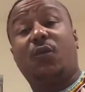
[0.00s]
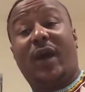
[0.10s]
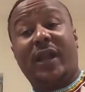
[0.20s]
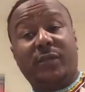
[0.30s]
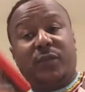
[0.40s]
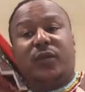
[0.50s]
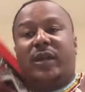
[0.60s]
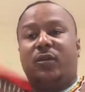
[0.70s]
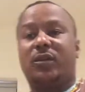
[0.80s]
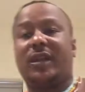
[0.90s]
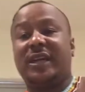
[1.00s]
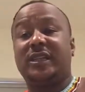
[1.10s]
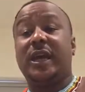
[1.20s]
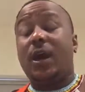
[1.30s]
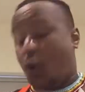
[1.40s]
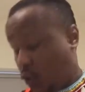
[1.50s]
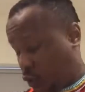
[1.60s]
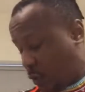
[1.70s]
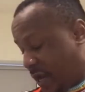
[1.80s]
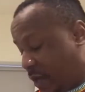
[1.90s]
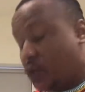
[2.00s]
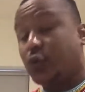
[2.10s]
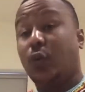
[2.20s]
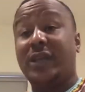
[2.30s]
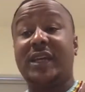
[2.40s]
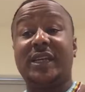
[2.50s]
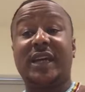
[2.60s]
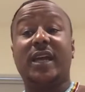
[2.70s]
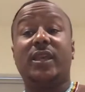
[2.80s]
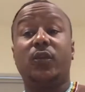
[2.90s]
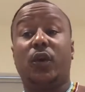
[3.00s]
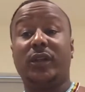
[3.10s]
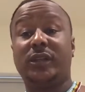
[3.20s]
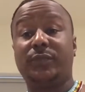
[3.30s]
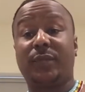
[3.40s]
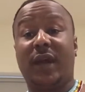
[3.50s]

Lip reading: a while, you cannot rush. Also, what I do once I tie the knot,